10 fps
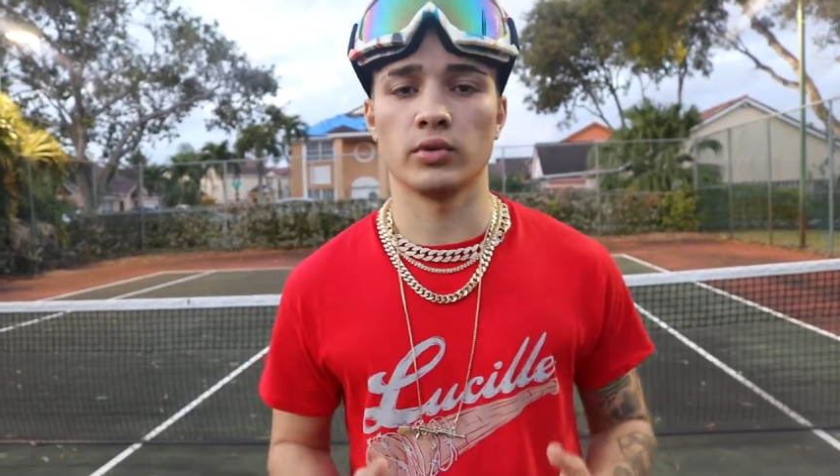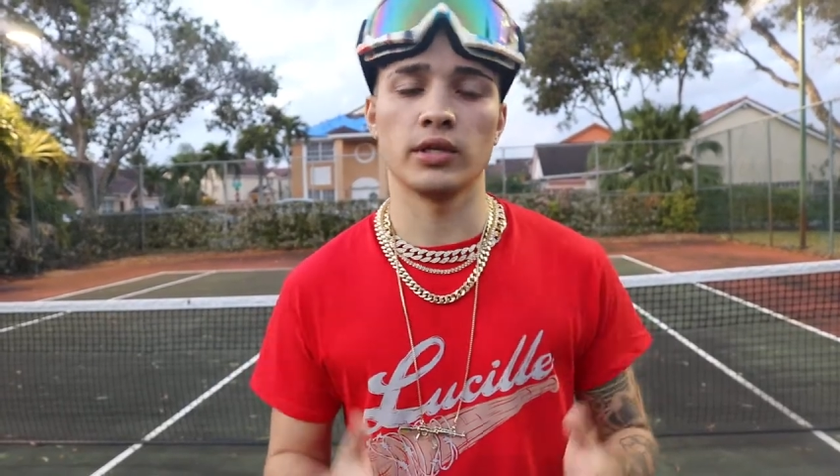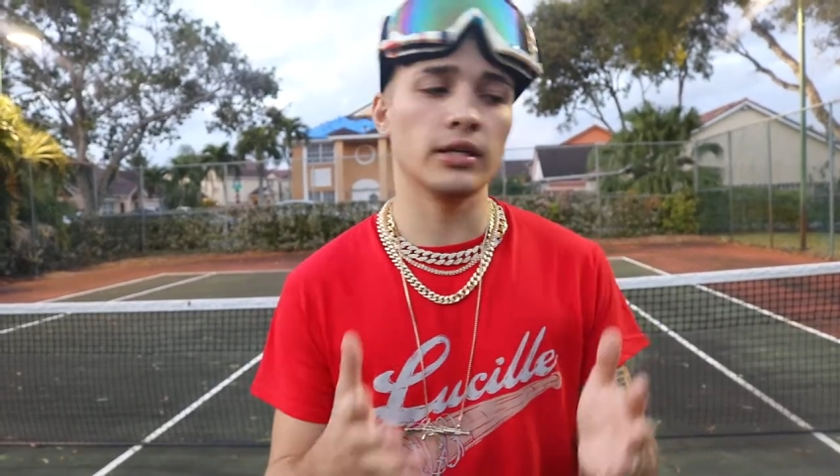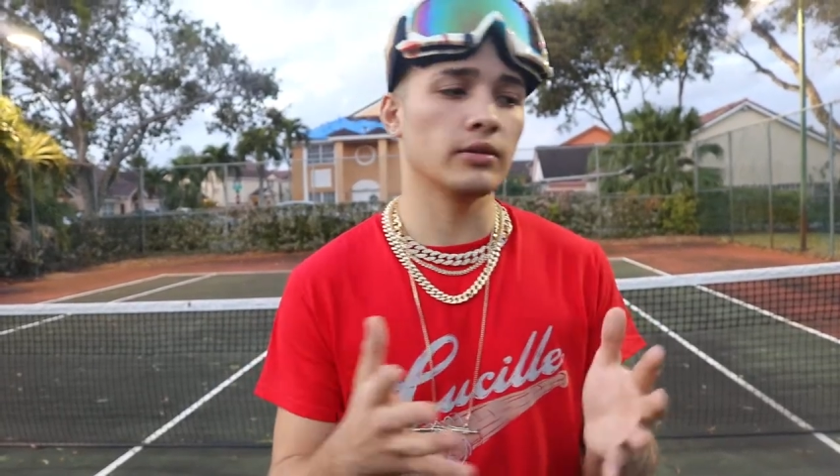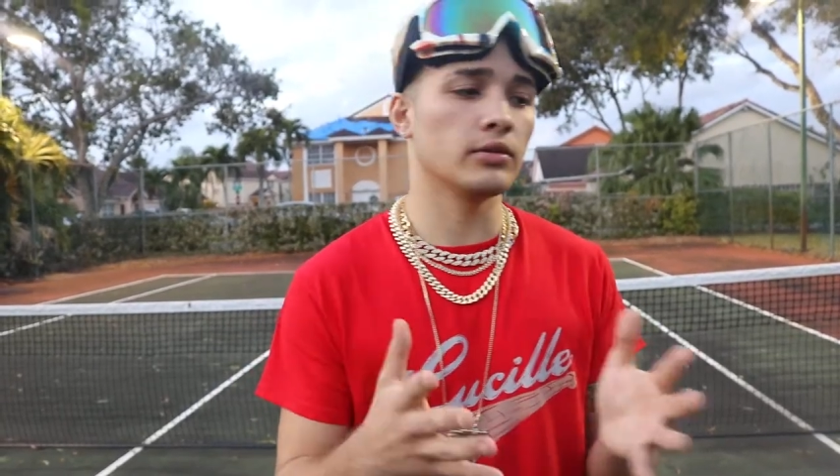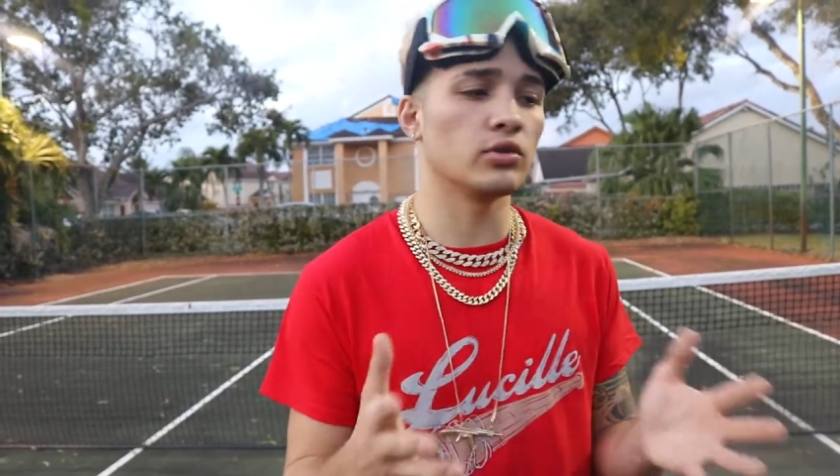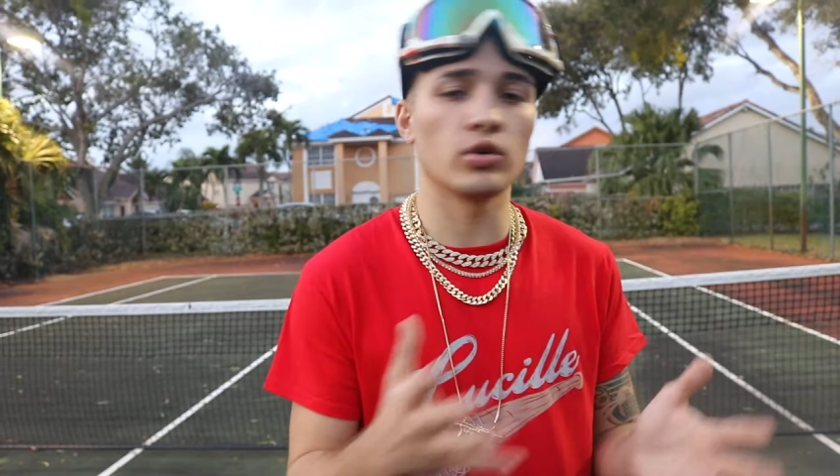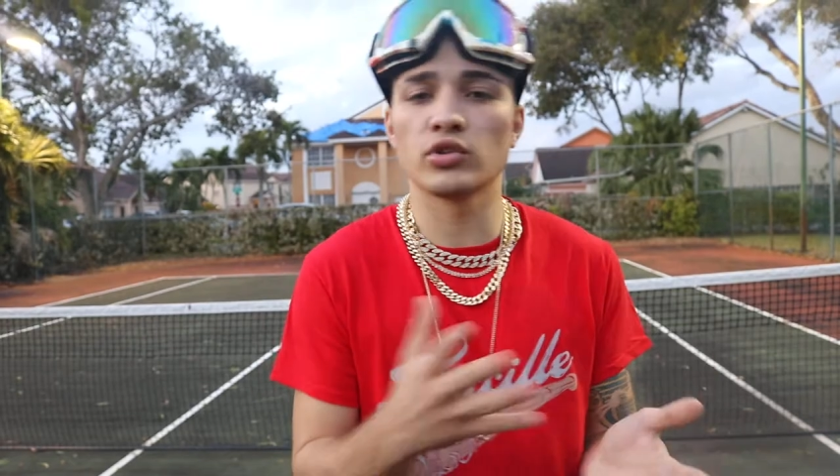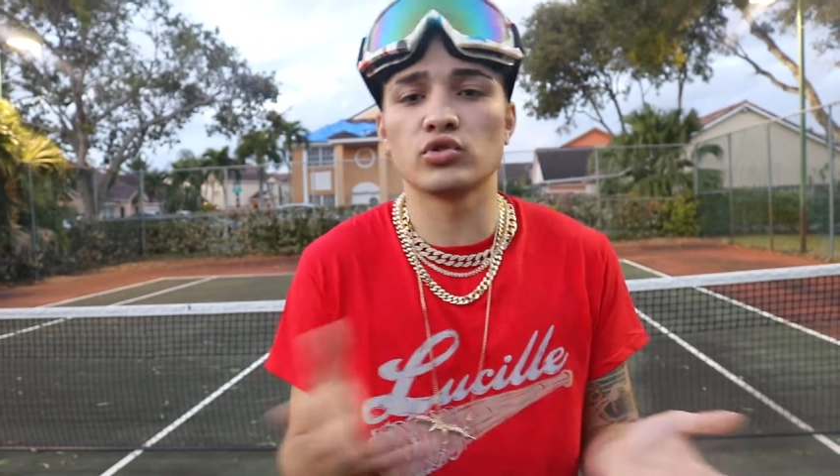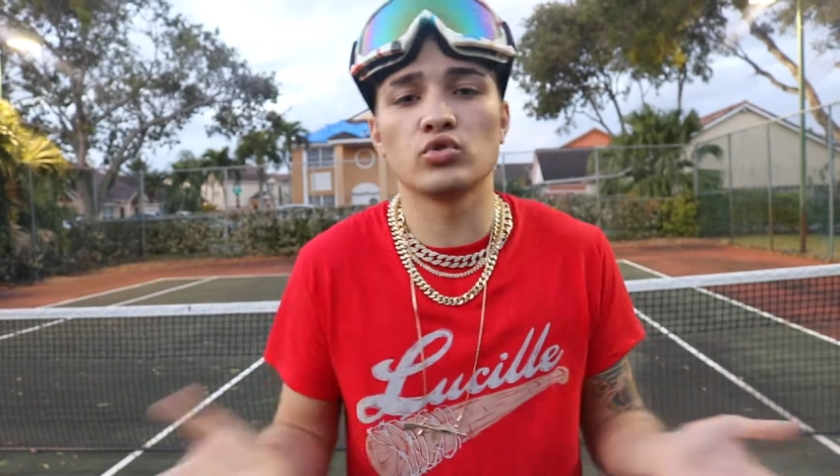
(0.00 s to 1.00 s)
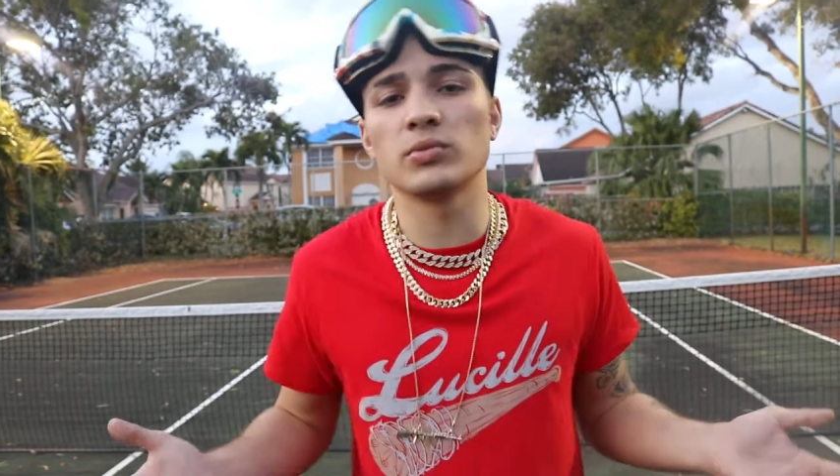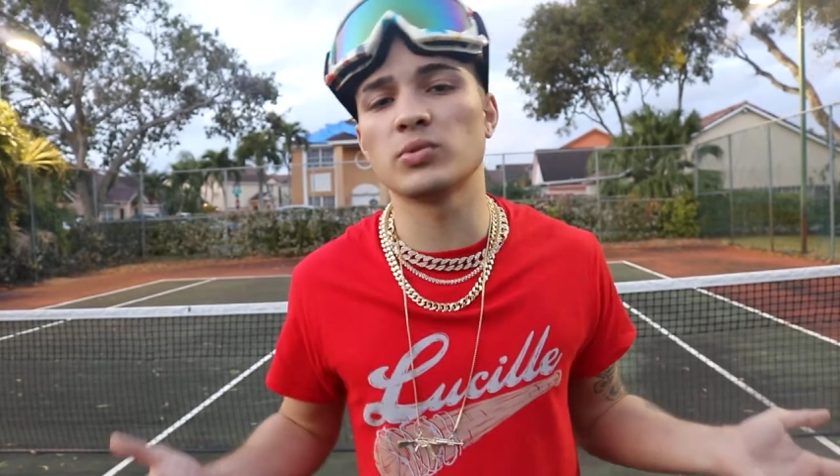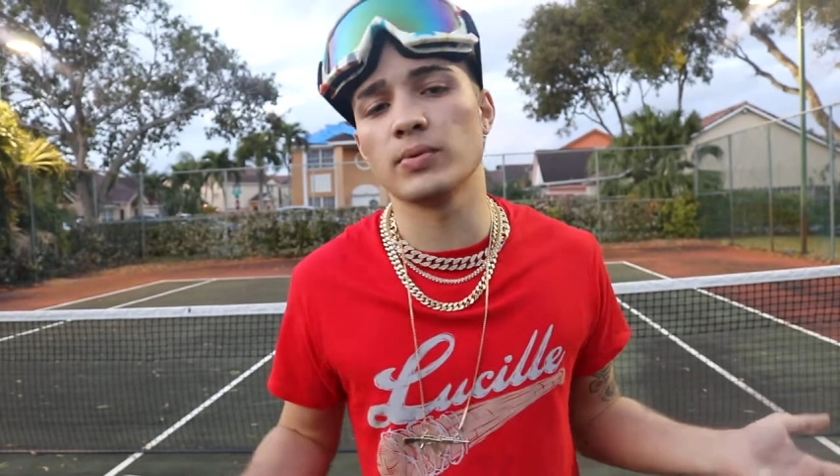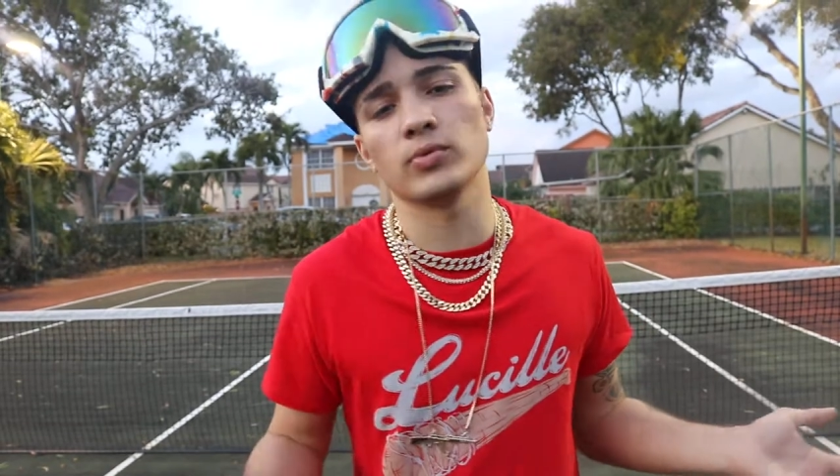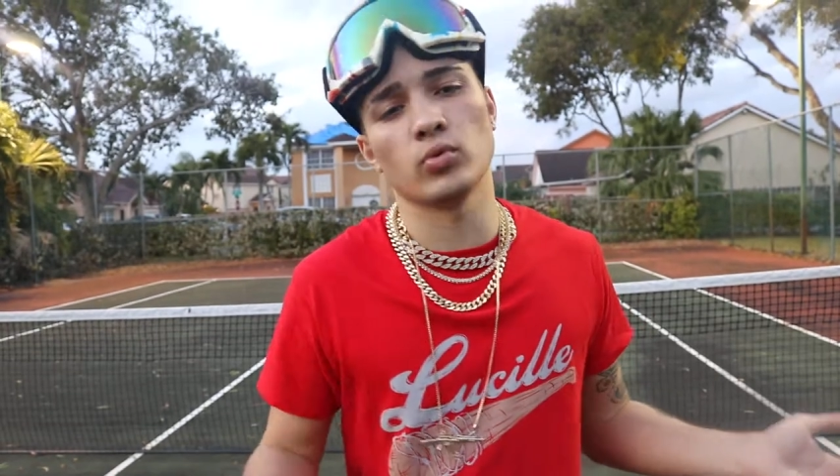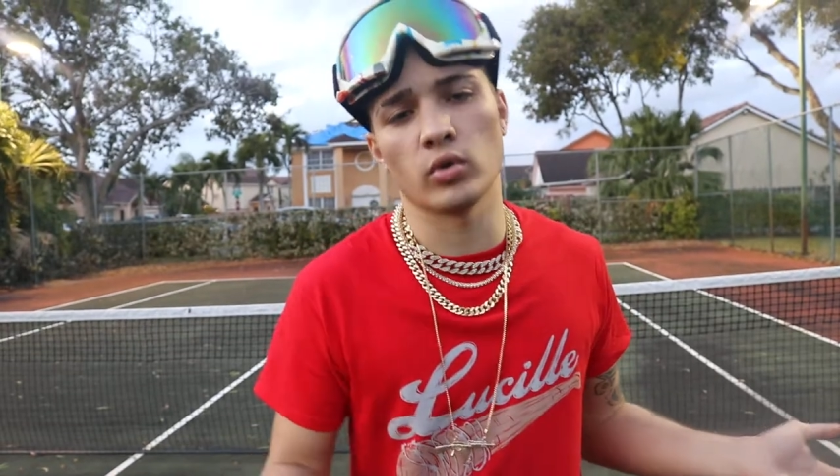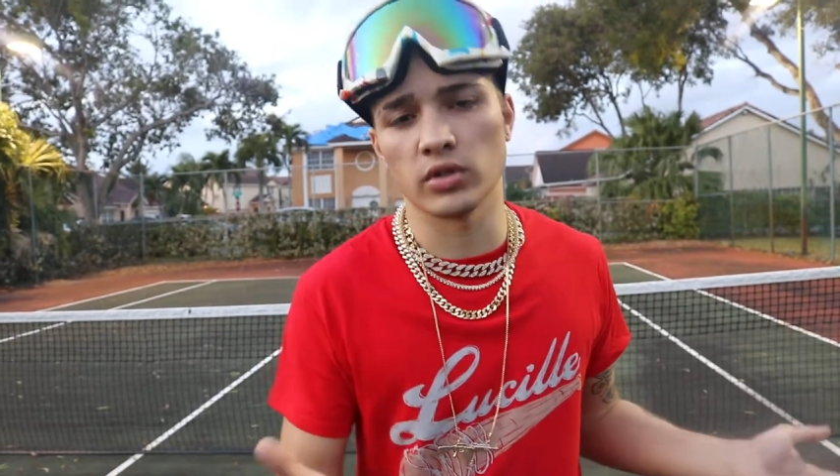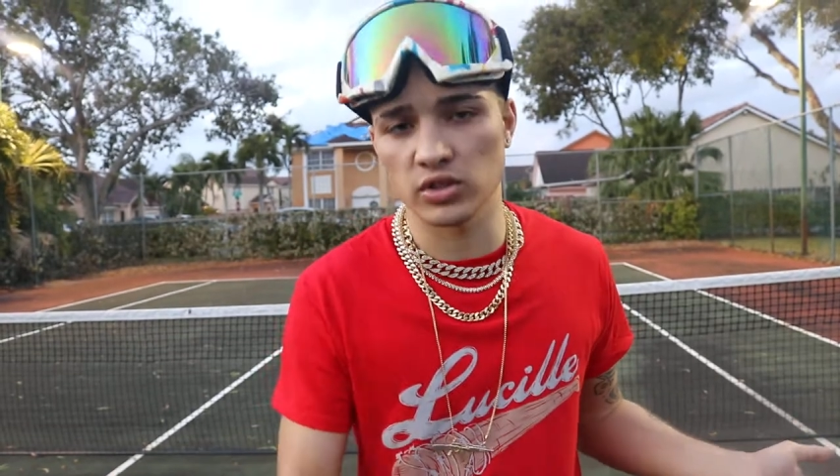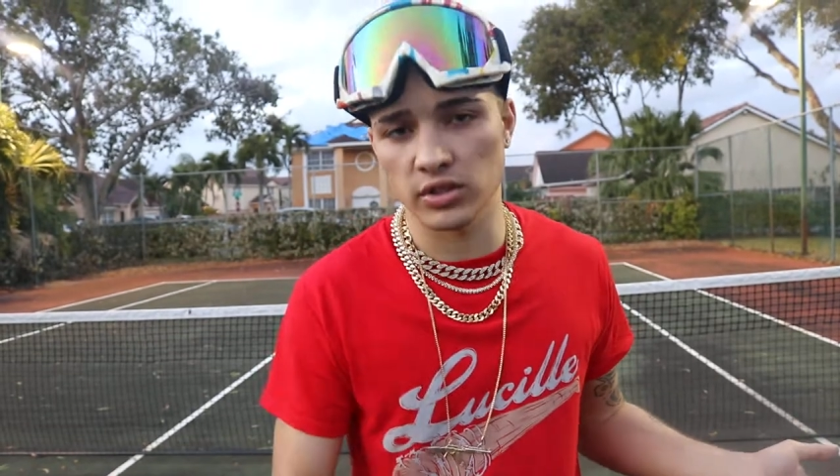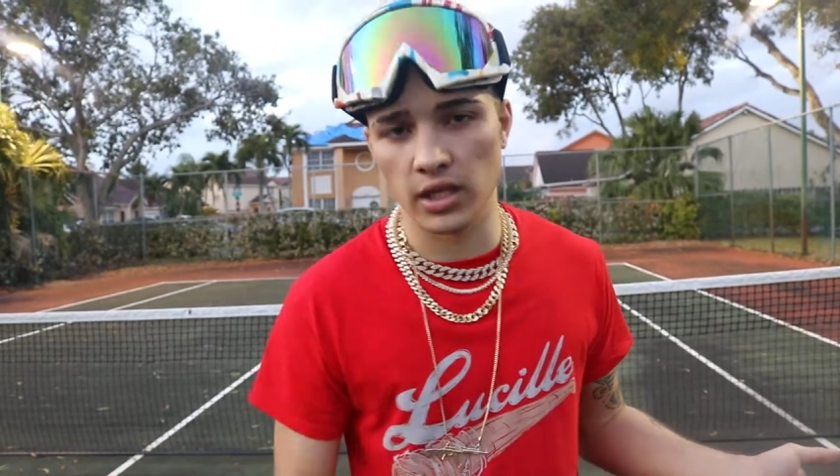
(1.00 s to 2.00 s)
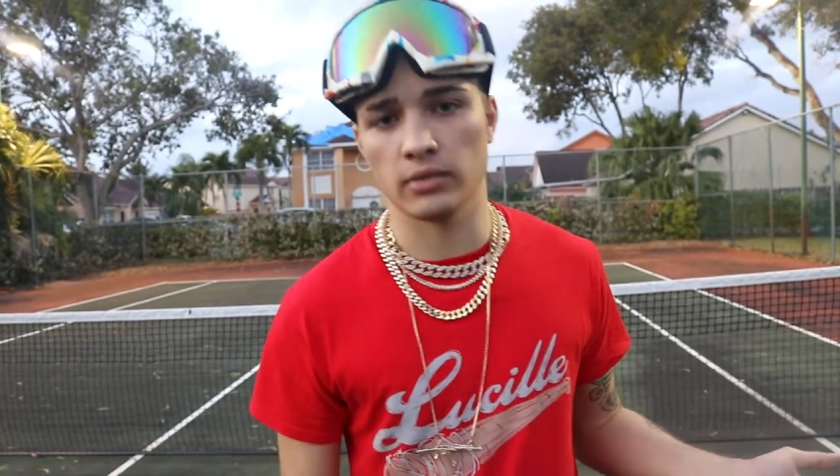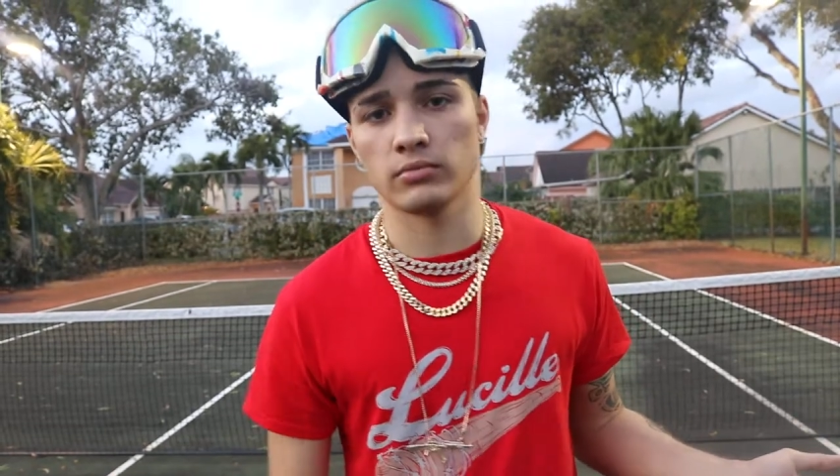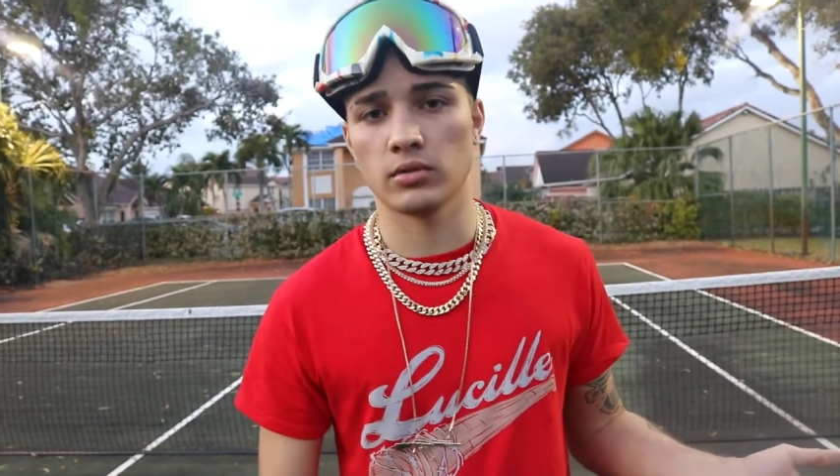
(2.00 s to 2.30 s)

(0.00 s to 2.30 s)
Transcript: We need, you know, there's too much people who are the same.